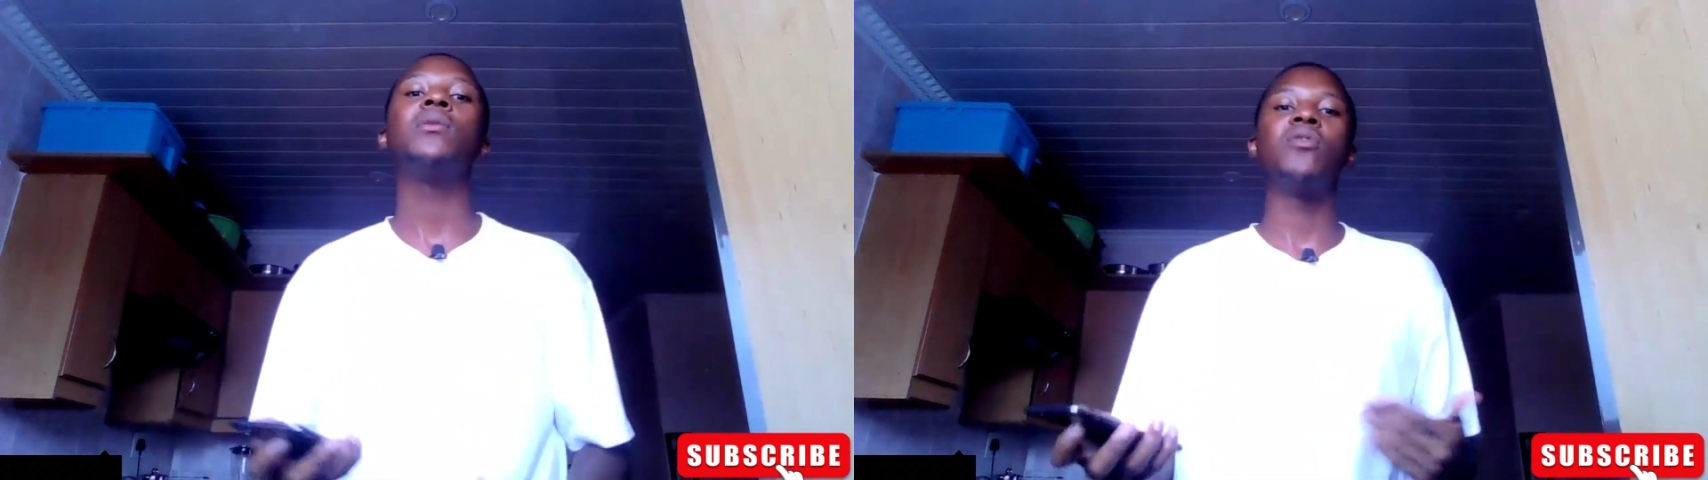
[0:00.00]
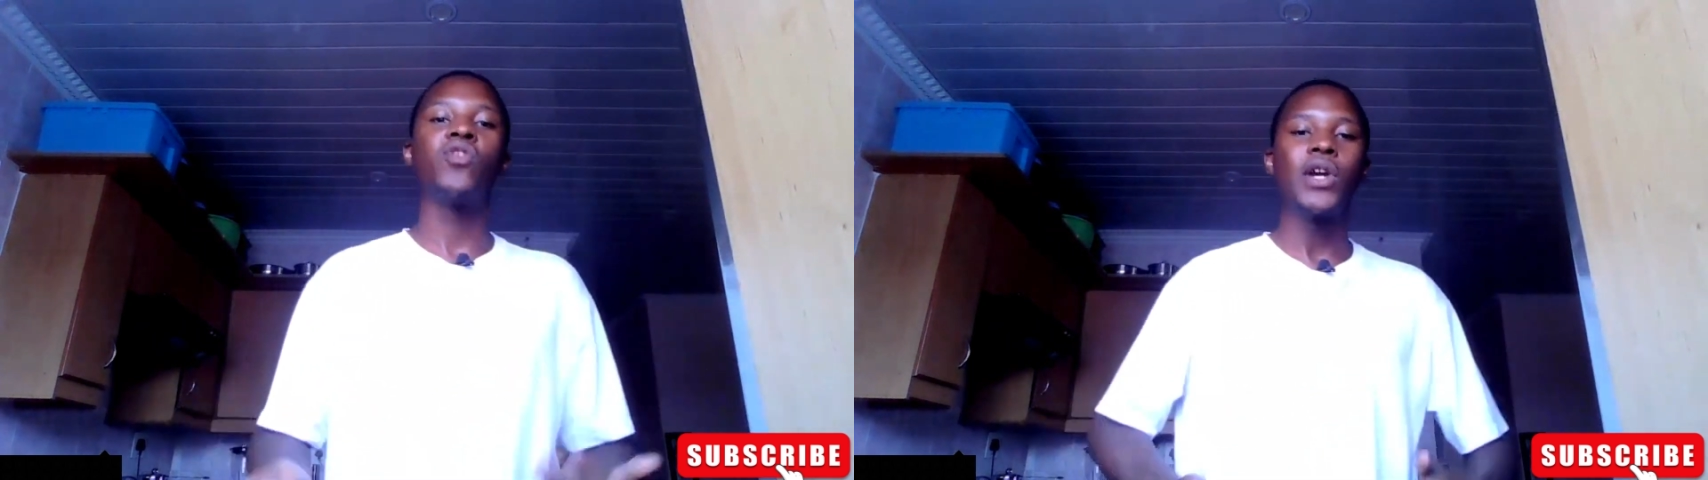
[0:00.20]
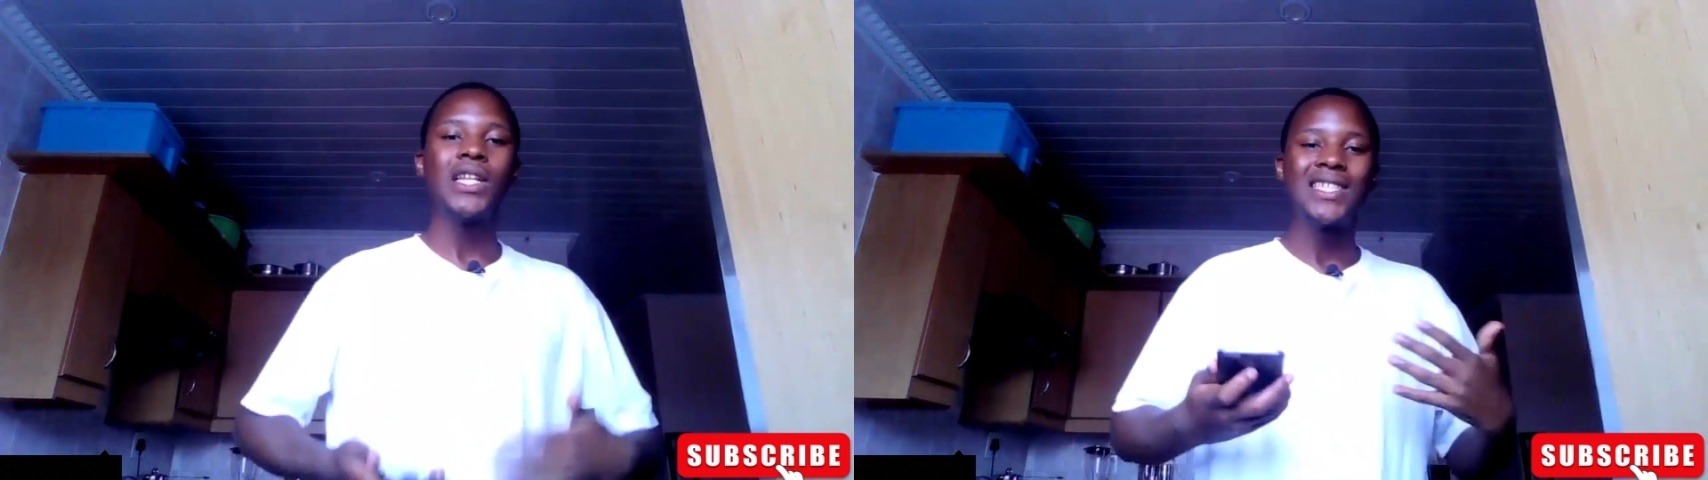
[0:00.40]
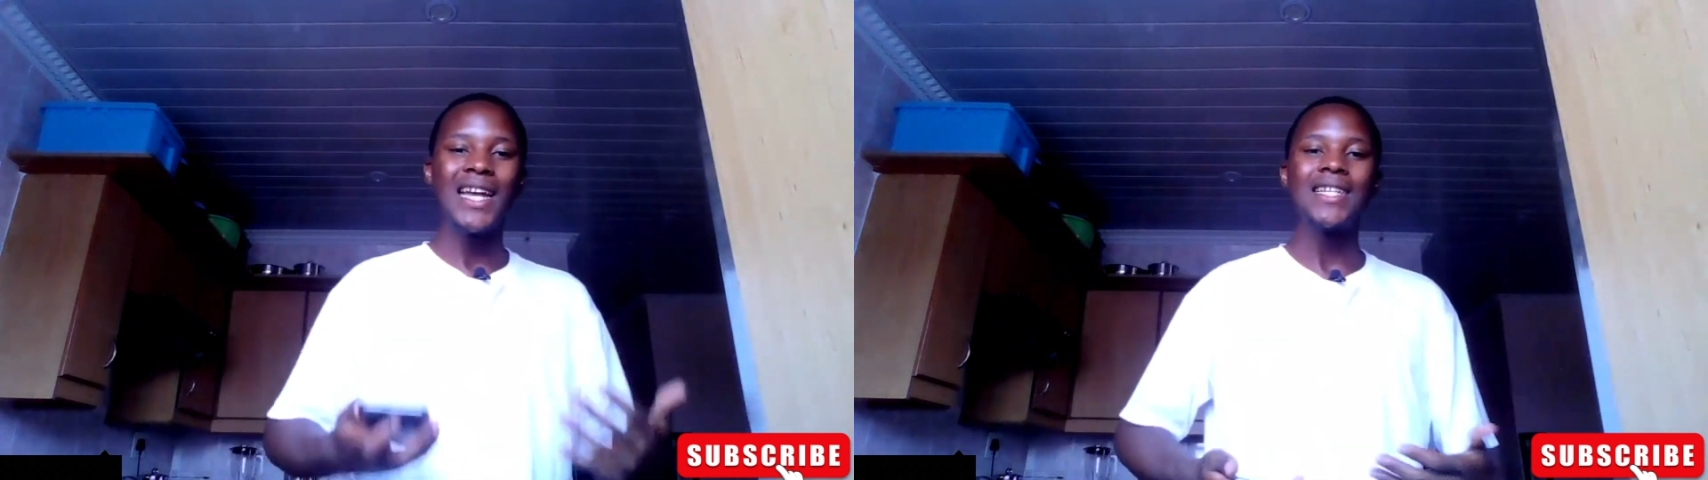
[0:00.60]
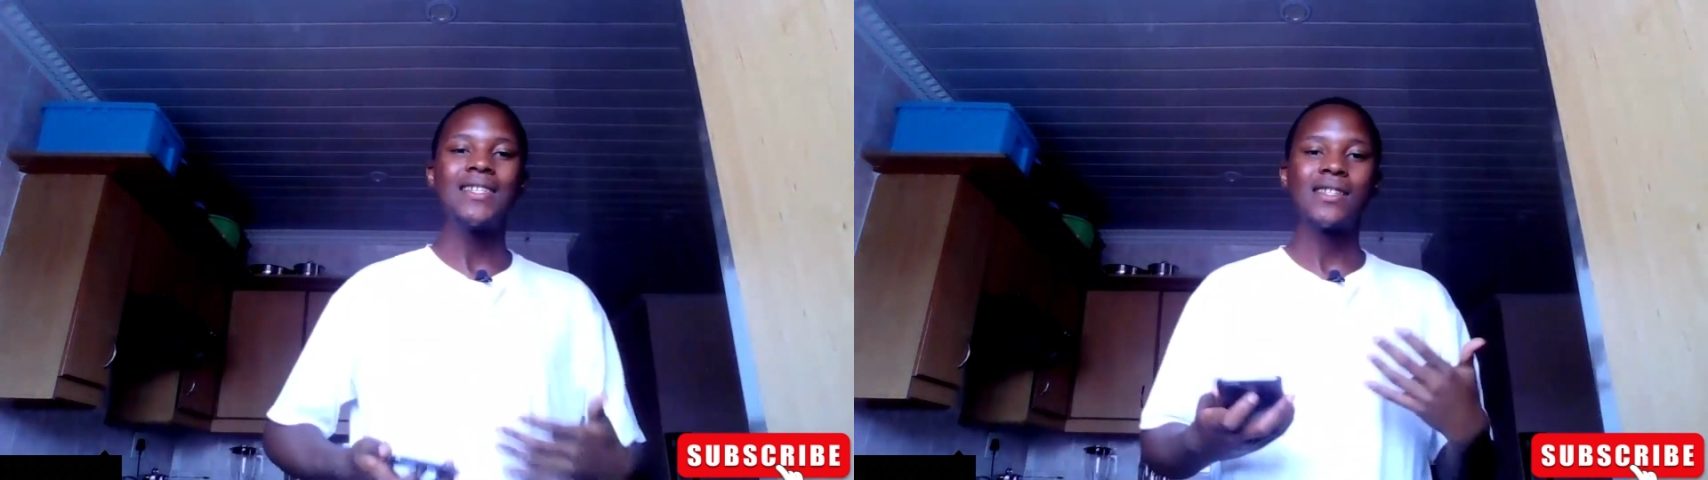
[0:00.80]
before it
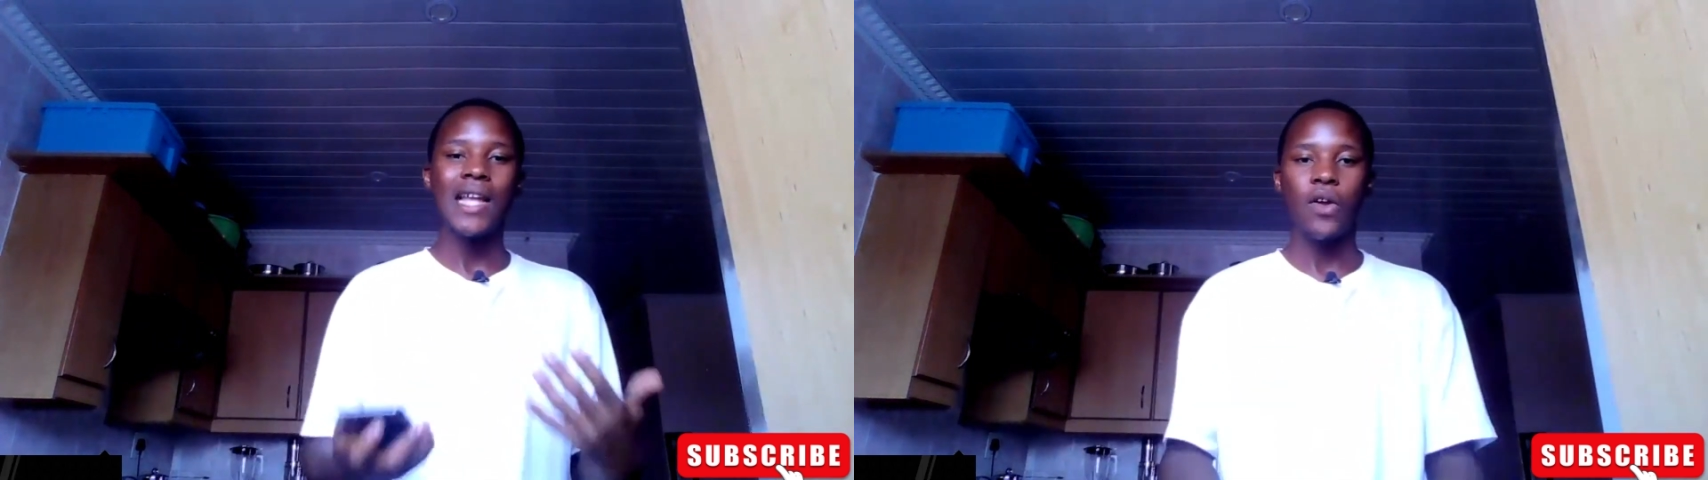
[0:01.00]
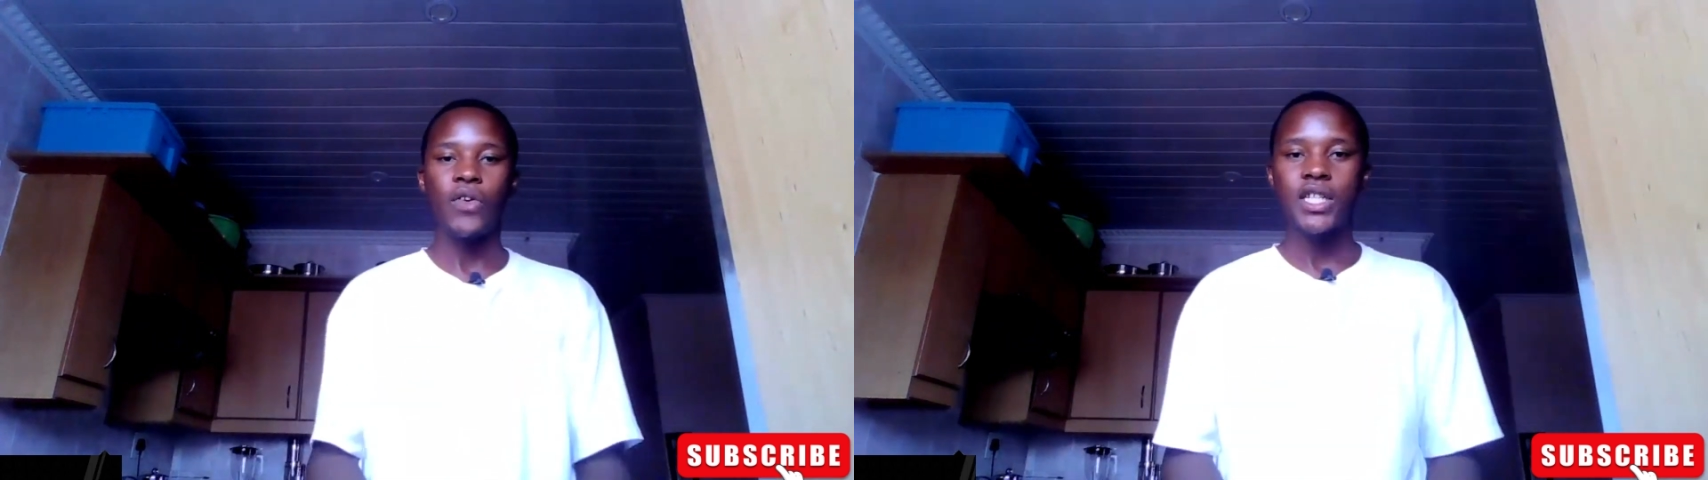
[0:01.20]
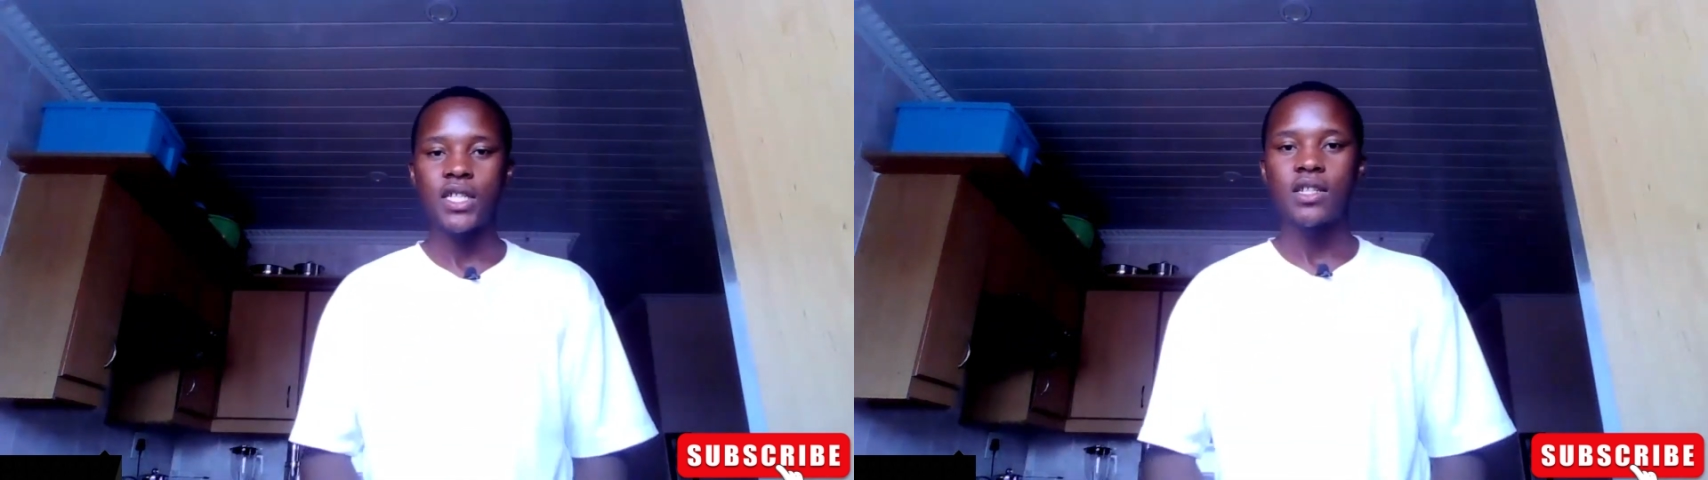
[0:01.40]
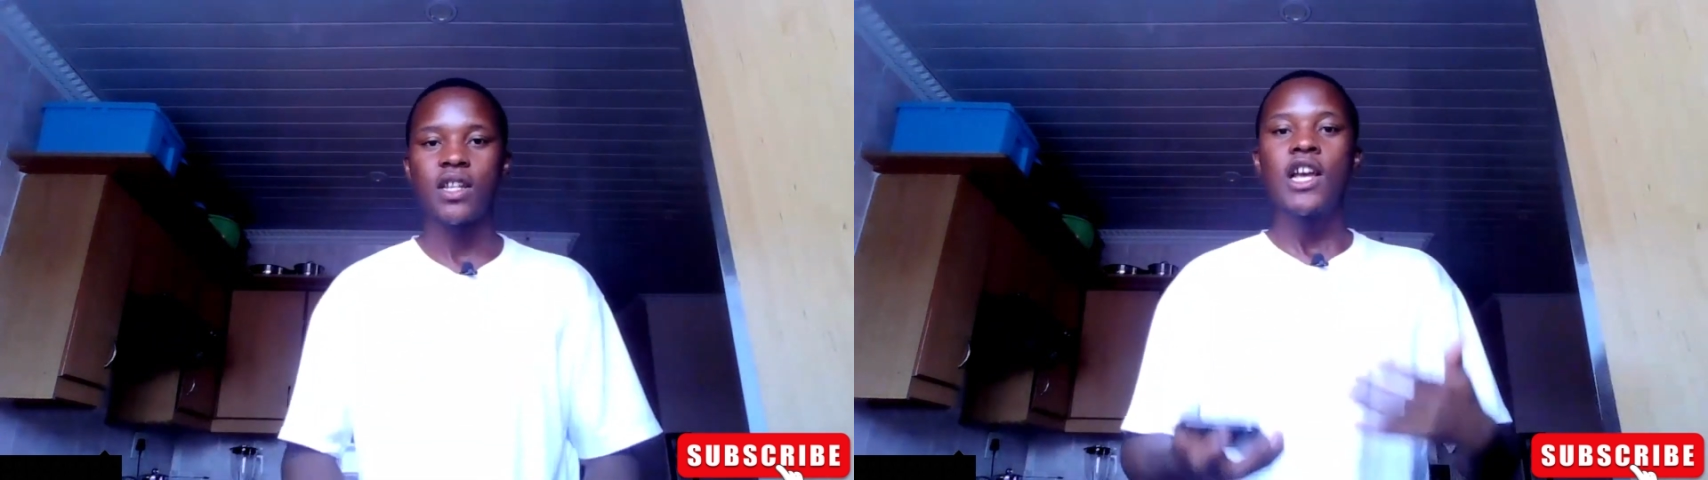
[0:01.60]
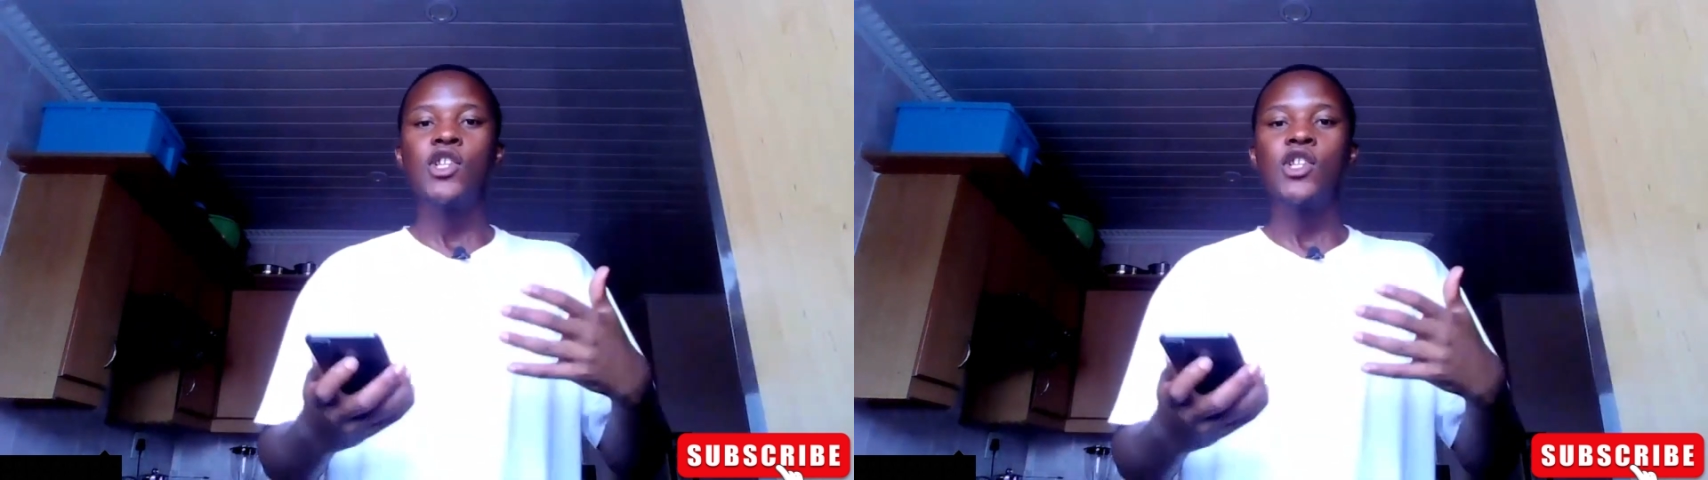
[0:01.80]
changes direction.